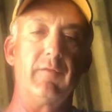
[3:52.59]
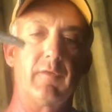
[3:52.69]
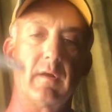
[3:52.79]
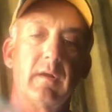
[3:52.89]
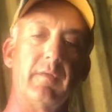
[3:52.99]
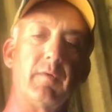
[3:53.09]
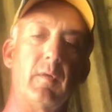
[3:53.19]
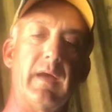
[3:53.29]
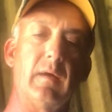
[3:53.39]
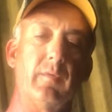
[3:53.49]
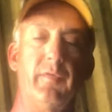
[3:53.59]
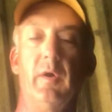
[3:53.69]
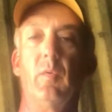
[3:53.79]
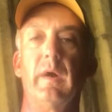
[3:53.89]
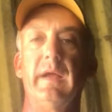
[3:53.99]
I generally throw that
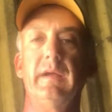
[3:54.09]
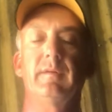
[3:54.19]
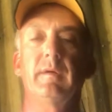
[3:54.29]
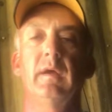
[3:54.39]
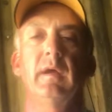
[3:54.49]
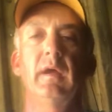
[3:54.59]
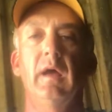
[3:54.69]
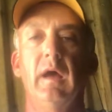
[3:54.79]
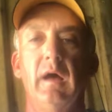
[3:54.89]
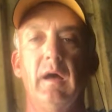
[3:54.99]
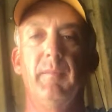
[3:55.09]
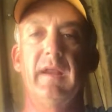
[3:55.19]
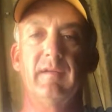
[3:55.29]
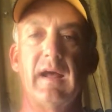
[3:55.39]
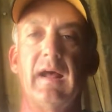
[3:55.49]
with no weight,
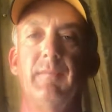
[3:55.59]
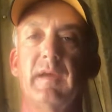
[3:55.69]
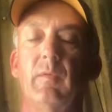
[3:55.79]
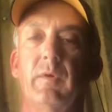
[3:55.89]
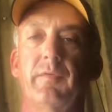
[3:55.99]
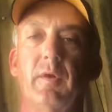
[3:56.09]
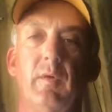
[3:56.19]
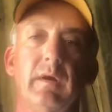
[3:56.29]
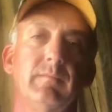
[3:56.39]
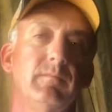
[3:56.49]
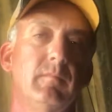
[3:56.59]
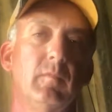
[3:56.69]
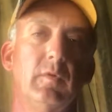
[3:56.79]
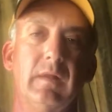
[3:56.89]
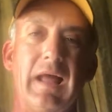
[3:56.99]
uh, but at times I will throw a
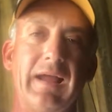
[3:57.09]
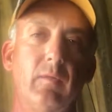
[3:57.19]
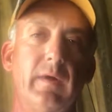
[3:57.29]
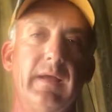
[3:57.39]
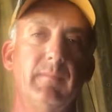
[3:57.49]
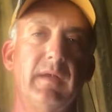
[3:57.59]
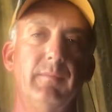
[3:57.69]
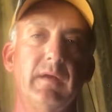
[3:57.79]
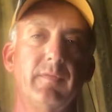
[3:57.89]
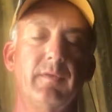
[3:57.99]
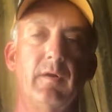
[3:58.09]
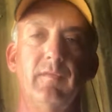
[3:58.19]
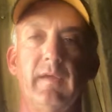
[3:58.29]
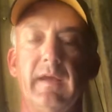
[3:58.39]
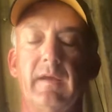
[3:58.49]
real lightweight, maybe a
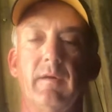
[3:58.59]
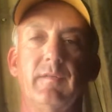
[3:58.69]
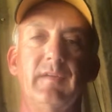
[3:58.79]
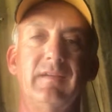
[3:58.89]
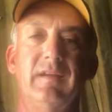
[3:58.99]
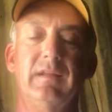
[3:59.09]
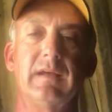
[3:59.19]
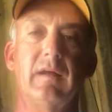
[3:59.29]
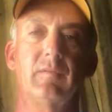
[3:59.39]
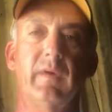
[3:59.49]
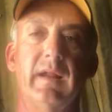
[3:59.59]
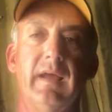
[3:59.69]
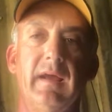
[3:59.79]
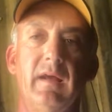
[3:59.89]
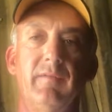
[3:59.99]
thirty-second or a sixteenth ounce weight